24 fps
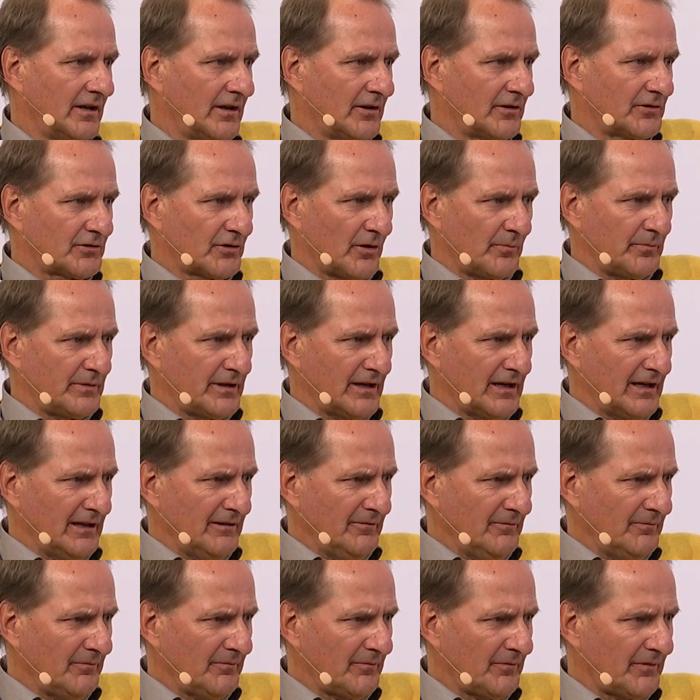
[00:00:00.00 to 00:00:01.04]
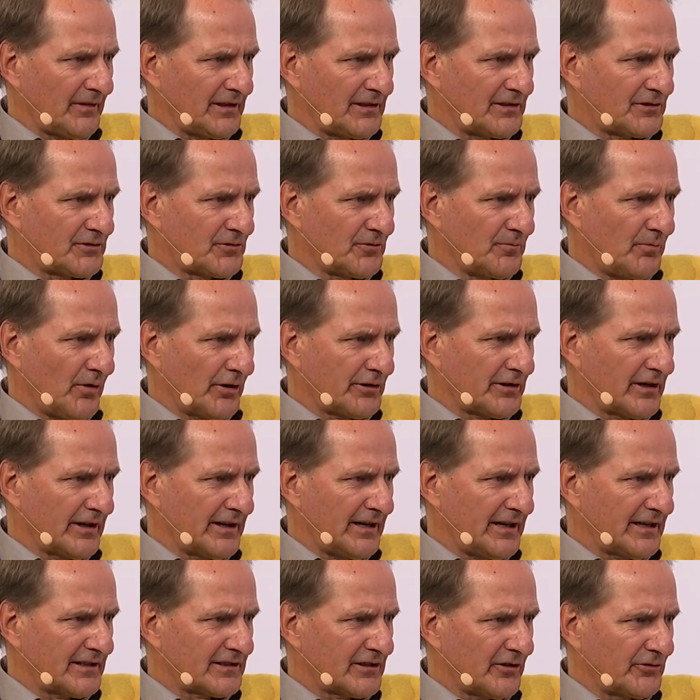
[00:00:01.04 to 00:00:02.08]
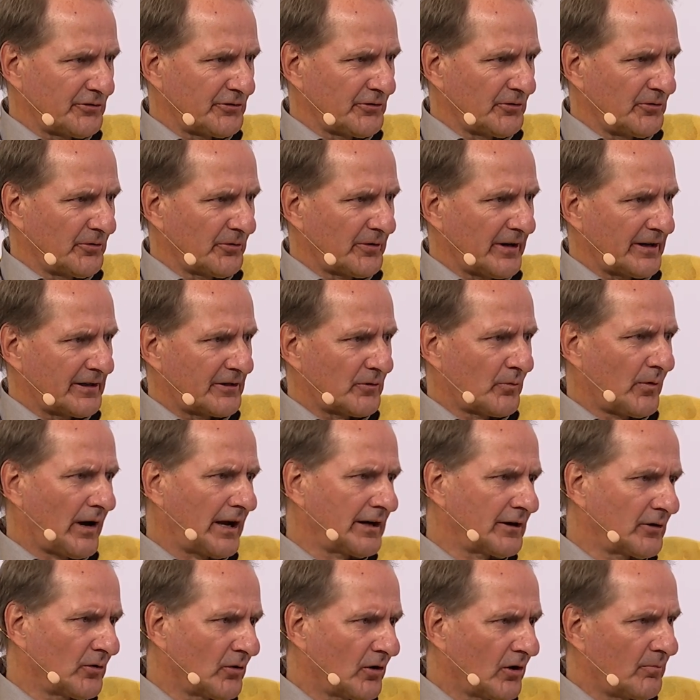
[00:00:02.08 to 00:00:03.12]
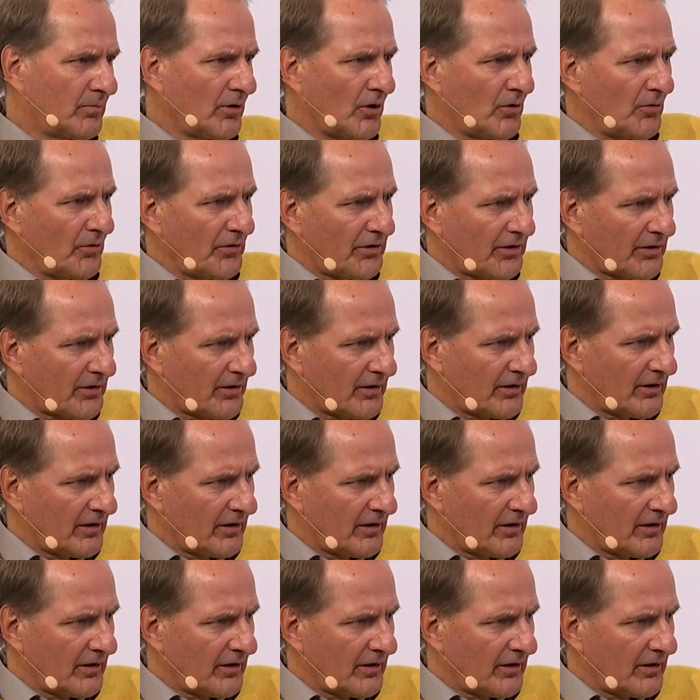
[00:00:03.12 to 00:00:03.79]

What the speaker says: Somya, these two bottlenecks, how do you look at one or both?